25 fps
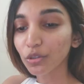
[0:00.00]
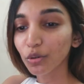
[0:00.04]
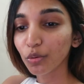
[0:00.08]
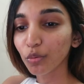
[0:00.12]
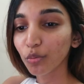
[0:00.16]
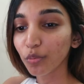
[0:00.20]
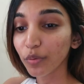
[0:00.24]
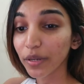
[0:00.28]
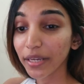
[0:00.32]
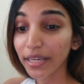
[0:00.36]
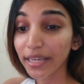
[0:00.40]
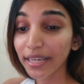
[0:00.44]
so
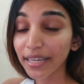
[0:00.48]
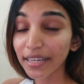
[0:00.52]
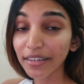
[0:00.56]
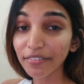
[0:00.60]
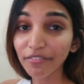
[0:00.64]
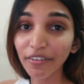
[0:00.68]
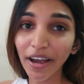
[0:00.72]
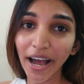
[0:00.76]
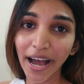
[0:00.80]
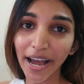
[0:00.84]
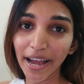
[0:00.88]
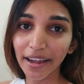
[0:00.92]

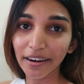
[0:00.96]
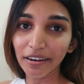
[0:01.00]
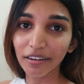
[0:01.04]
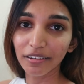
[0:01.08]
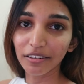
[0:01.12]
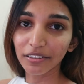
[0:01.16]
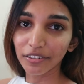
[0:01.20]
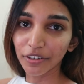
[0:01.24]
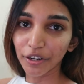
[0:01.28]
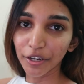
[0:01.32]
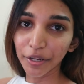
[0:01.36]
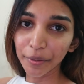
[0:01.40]
we've had
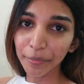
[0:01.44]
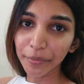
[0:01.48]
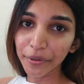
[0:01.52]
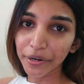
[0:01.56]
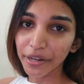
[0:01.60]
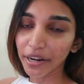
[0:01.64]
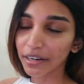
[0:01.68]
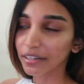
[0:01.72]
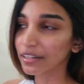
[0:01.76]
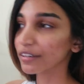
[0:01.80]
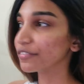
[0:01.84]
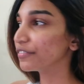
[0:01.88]
a really
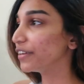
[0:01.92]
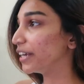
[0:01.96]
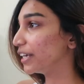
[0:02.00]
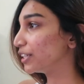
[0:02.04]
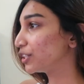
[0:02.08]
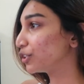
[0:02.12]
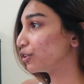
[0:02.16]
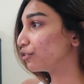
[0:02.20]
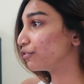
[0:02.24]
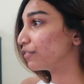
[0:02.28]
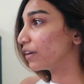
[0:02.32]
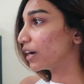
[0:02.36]
productive day
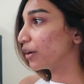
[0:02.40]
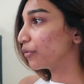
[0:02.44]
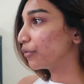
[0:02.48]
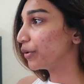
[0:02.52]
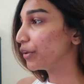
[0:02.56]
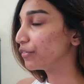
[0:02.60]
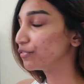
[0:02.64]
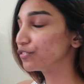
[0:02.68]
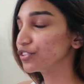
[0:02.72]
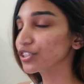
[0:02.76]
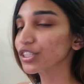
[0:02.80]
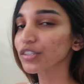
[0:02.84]
so far.
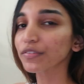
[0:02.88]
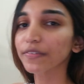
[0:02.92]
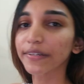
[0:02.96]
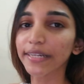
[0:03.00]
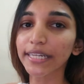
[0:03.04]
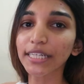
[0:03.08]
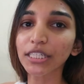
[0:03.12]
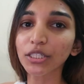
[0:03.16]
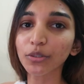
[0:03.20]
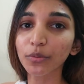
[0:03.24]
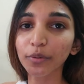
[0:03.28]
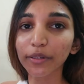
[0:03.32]
We've just
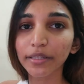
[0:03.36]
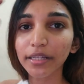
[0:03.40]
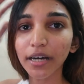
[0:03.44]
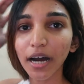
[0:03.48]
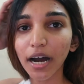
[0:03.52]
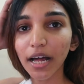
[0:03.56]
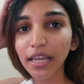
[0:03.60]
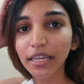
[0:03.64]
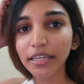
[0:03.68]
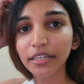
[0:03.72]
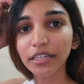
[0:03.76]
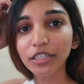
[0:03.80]
finished with
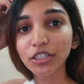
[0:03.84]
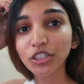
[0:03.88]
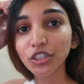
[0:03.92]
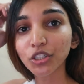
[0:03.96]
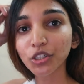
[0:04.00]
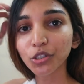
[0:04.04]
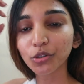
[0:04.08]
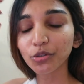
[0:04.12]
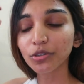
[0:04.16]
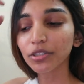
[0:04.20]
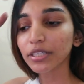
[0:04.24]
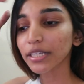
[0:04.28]
our little
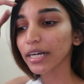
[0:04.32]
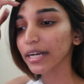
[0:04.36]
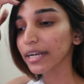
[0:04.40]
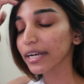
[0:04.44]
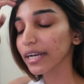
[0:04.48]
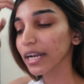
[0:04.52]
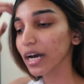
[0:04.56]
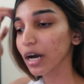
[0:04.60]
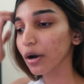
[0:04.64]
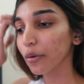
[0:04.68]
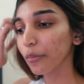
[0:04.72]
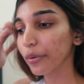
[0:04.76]
shoot,
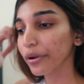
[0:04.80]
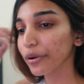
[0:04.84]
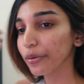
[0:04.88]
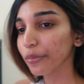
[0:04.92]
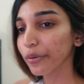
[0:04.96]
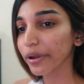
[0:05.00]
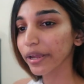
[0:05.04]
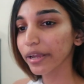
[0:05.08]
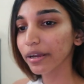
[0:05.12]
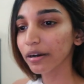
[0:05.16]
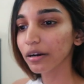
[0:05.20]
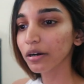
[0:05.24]
and now we're
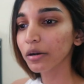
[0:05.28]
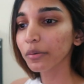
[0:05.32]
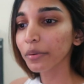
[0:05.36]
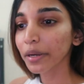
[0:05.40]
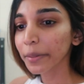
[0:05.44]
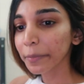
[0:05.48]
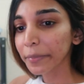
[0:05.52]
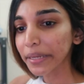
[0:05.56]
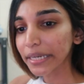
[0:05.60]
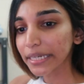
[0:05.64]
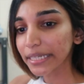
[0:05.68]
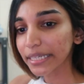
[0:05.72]
doing a
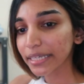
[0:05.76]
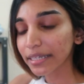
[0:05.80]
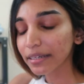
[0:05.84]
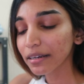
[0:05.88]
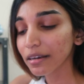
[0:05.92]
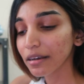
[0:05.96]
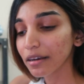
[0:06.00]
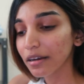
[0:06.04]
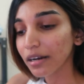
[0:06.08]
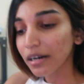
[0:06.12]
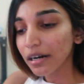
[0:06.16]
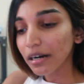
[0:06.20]
quick meeting,
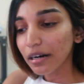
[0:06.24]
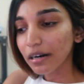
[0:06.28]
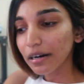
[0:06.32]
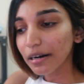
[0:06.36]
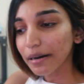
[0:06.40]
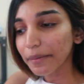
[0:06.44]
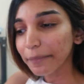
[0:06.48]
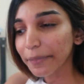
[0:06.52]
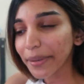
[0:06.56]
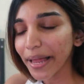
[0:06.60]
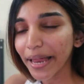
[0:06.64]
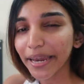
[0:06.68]

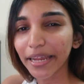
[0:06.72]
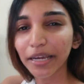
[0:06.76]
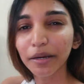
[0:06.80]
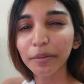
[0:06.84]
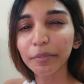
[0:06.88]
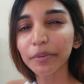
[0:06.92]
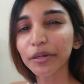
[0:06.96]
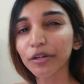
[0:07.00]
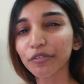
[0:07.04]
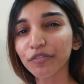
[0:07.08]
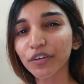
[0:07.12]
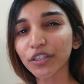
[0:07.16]
planning
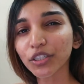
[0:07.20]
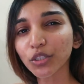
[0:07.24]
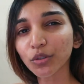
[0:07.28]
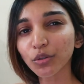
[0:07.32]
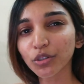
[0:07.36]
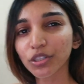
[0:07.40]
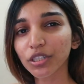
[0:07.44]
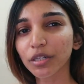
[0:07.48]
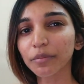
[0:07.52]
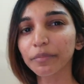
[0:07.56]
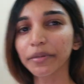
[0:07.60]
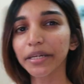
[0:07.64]
a bit of our
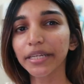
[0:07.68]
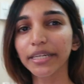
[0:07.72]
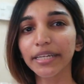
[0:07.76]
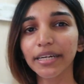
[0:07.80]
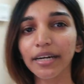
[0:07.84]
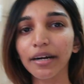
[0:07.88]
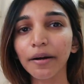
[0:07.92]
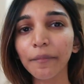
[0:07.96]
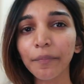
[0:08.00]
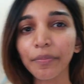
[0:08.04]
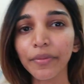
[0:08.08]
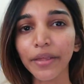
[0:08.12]
social
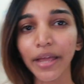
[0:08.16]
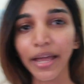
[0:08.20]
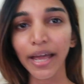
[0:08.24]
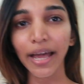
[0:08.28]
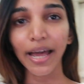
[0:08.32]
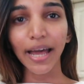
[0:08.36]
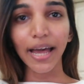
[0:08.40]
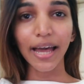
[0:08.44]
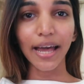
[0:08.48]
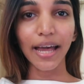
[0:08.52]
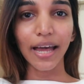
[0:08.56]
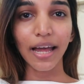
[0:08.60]
media,
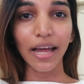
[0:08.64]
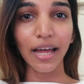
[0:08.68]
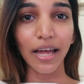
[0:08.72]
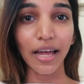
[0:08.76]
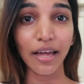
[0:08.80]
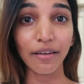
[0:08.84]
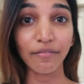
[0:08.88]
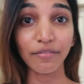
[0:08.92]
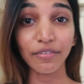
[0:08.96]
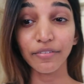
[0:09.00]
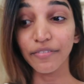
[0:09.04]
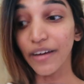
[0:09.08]

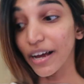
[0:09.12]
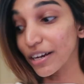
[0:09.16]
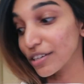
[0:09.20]
and we've